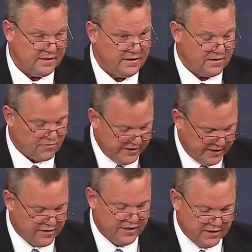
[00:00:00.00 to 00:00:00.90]

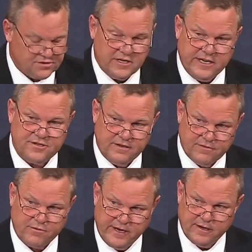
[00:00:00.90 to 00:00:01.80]
300 in this nation of
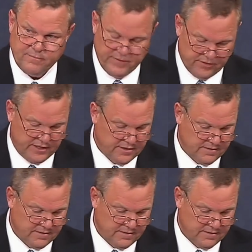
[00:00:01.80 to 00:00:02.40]
300 million.